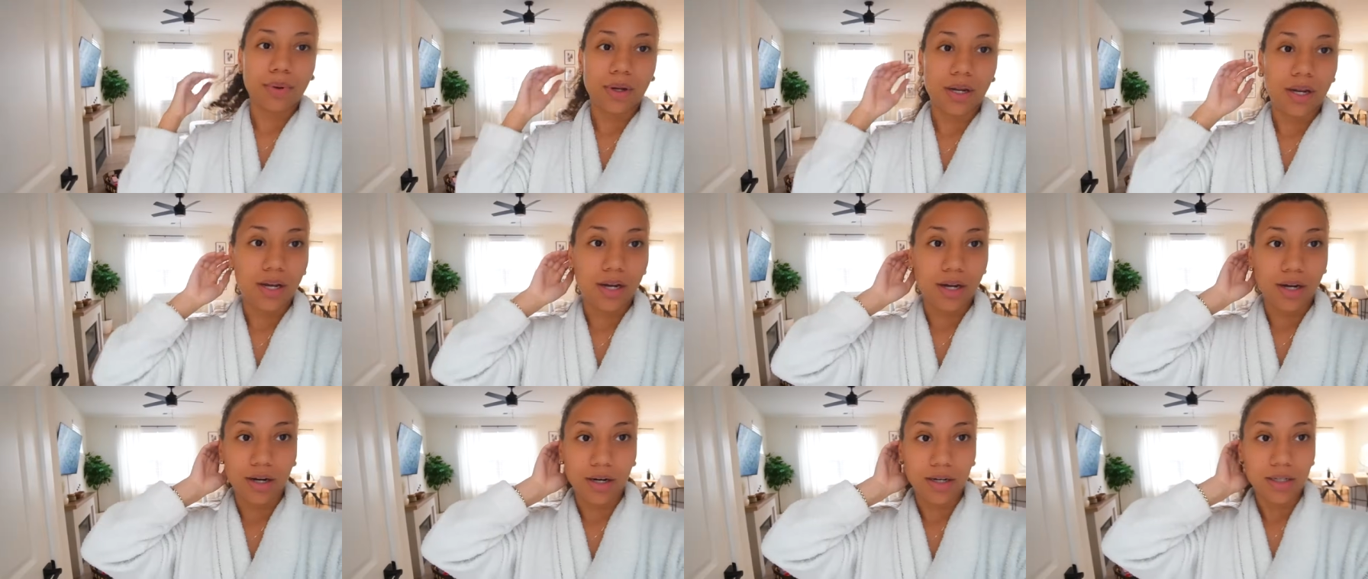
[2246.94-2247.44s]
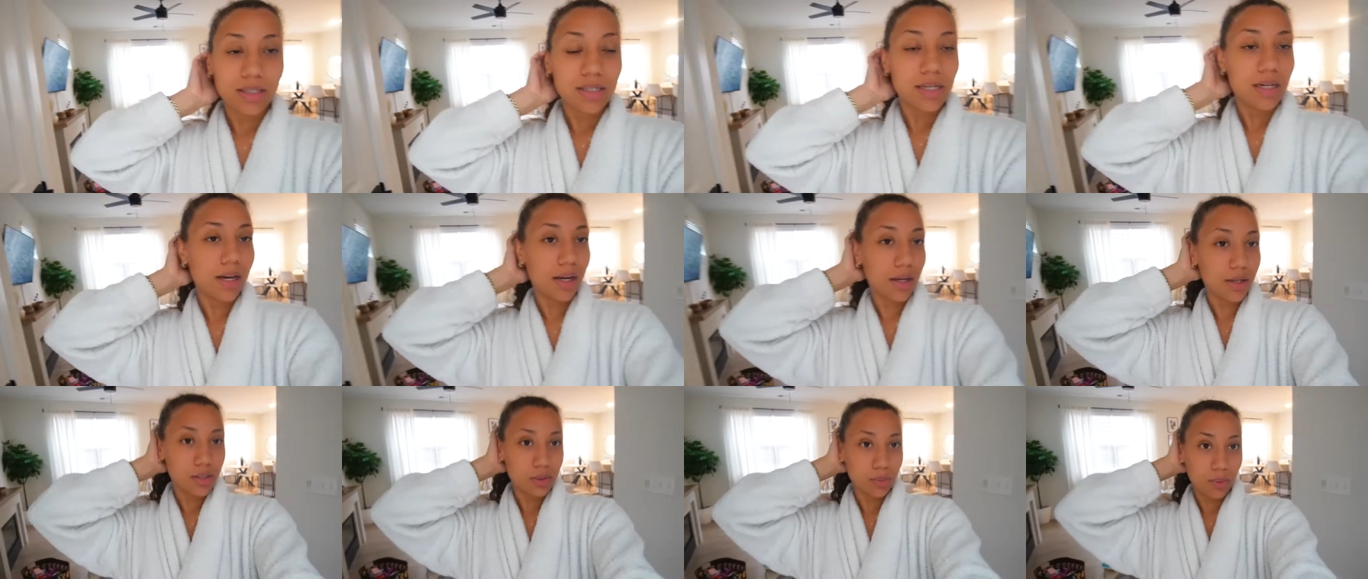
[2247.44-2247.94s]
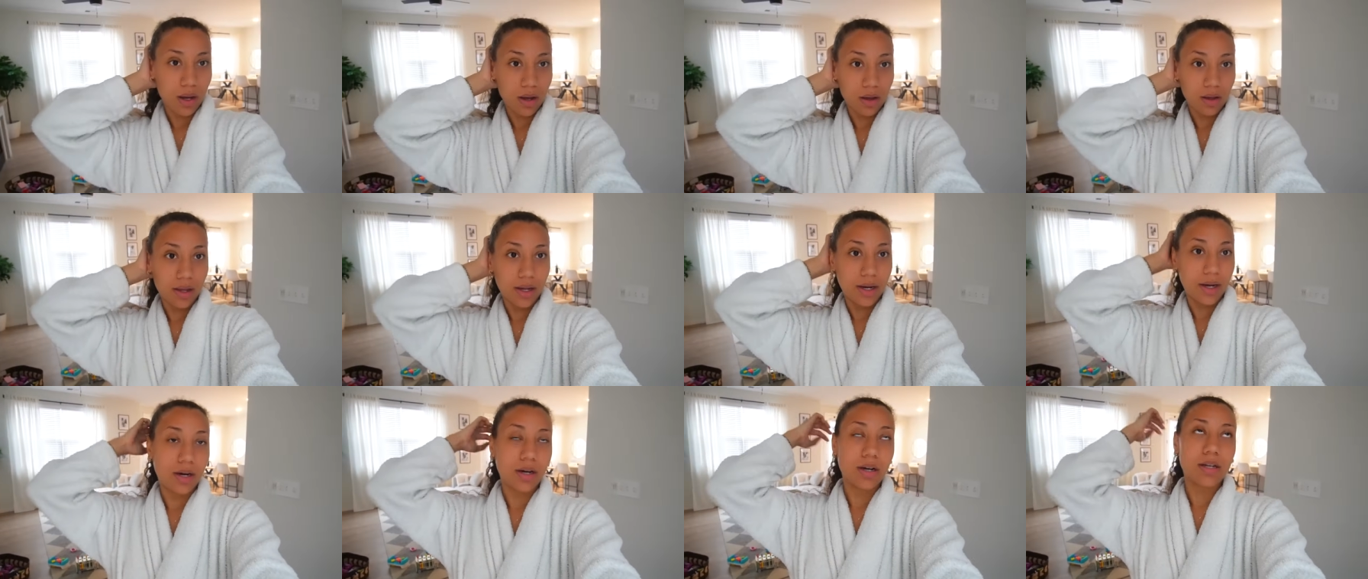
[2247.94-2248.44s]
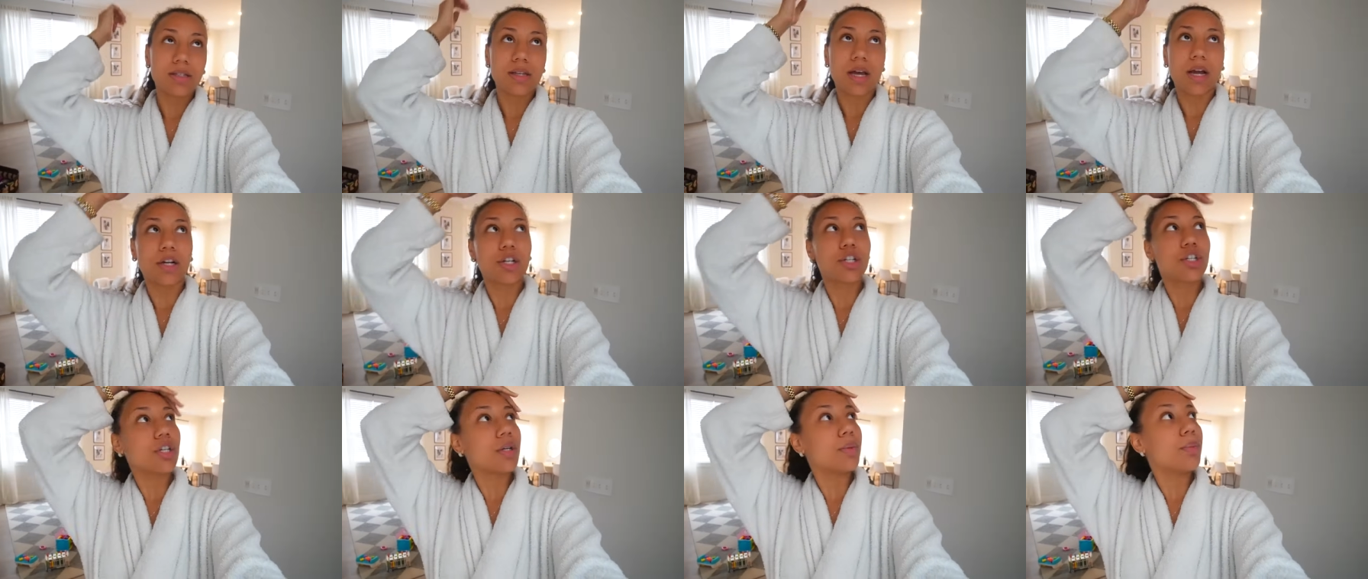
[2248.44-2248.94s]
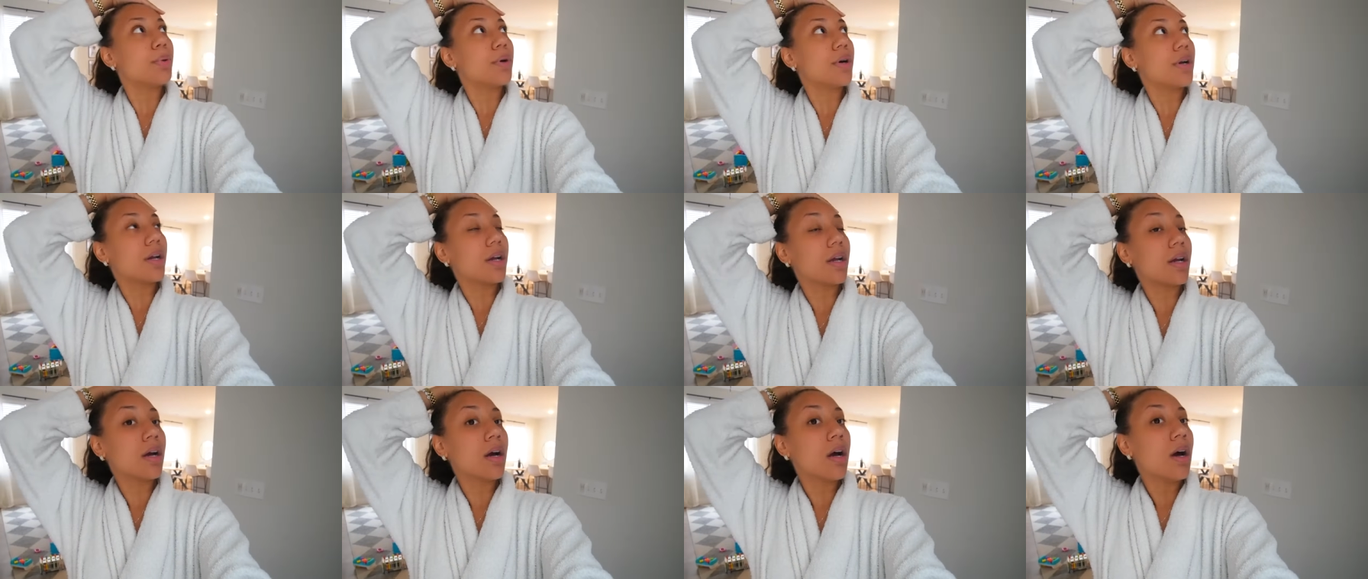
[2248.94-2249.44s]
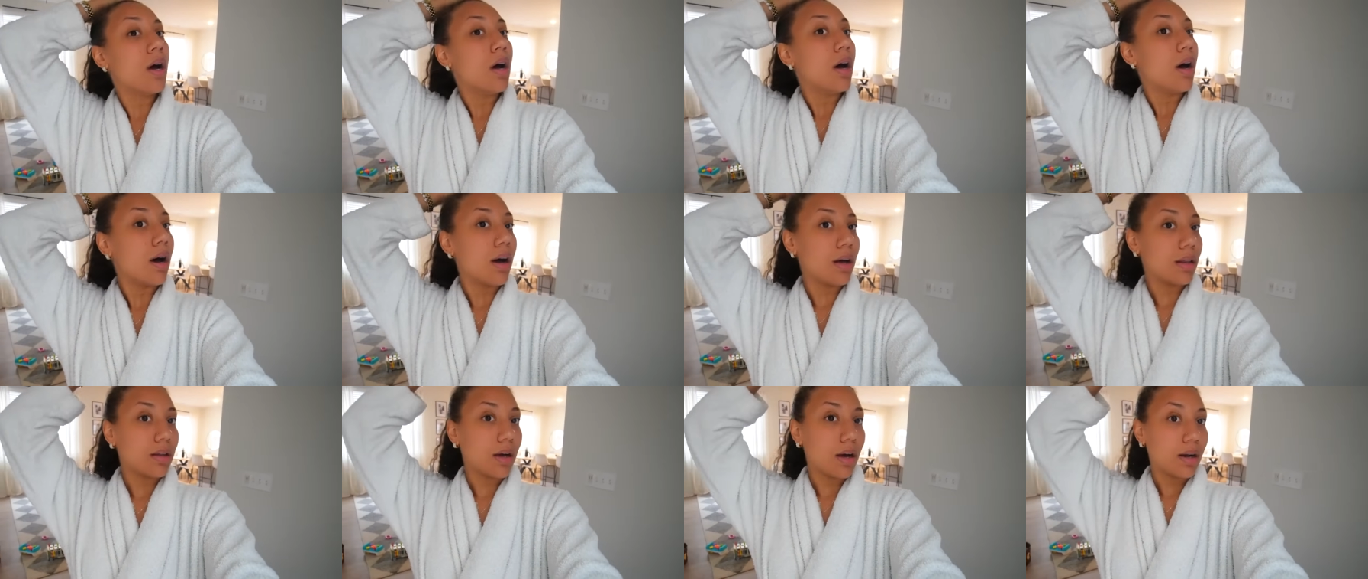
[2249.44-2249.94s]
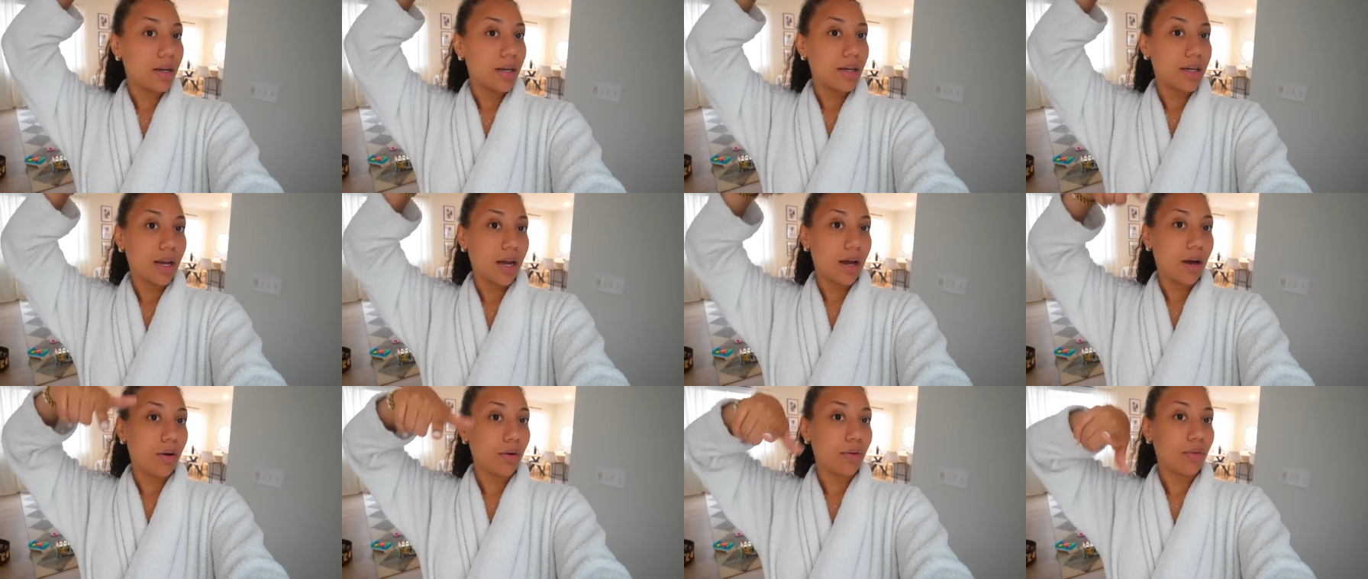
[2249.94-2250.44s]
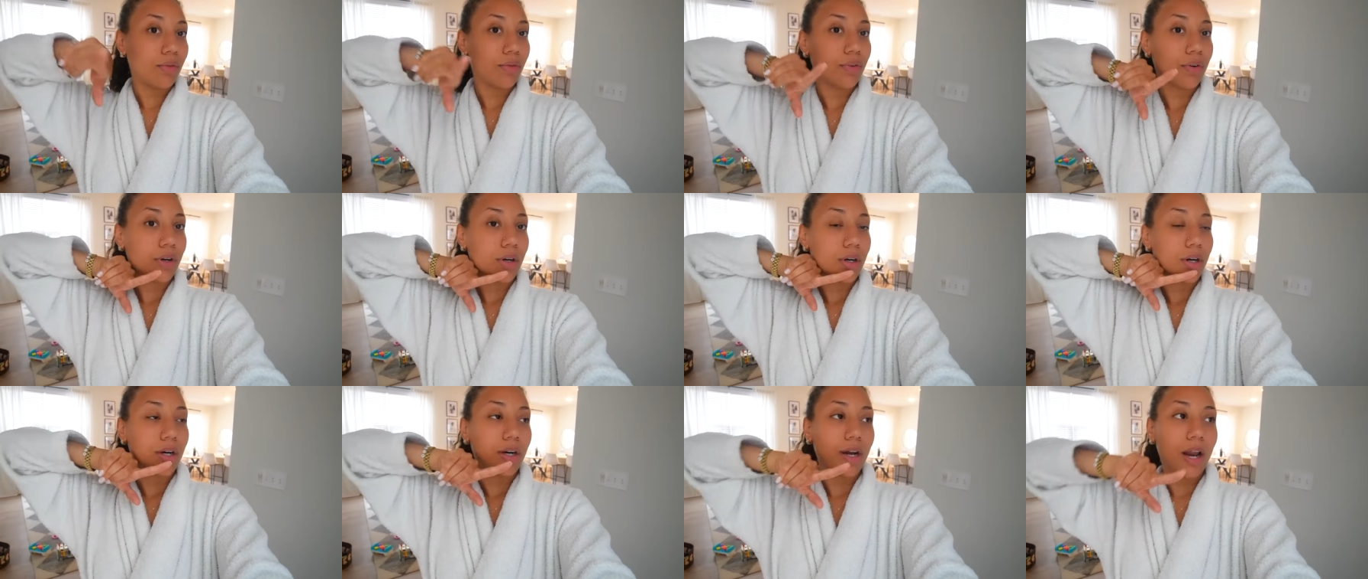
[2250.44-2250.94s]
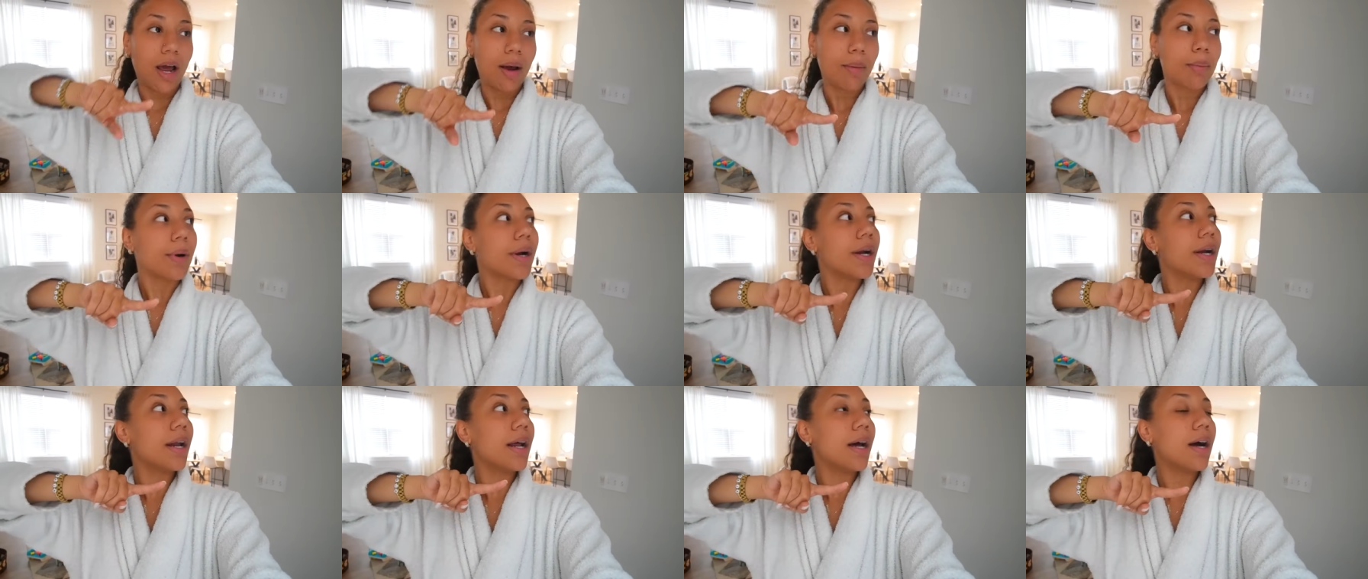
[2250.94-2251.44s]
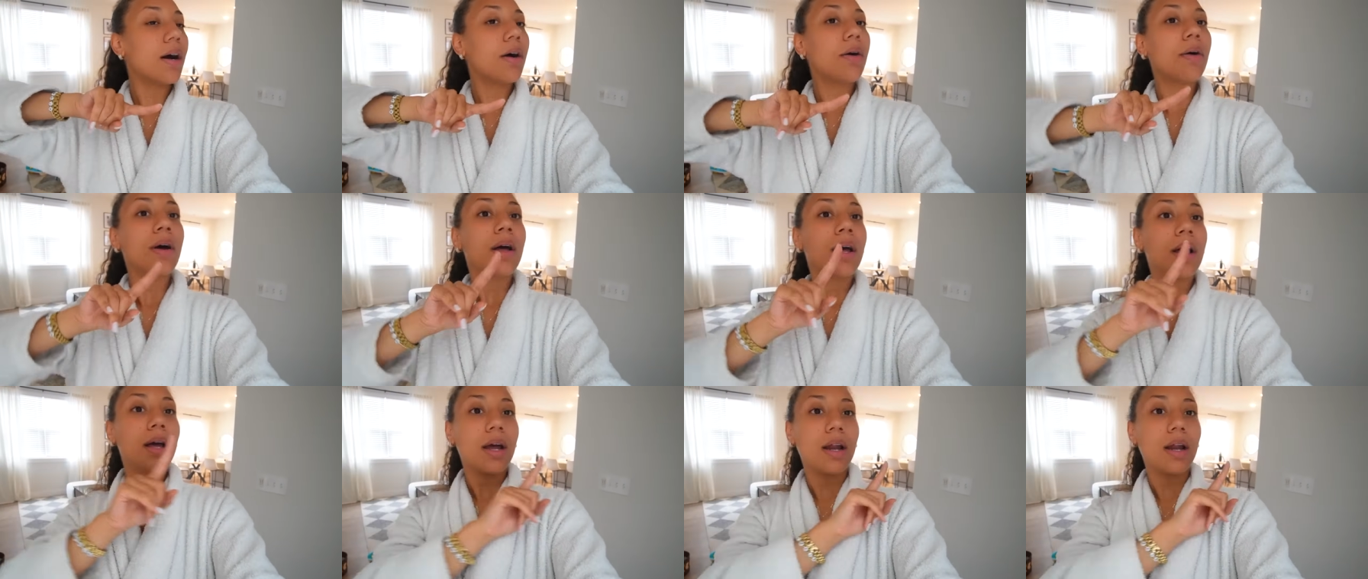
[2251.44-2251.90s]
be here today as well. Aaron is actually putting Alani down for her nap right now.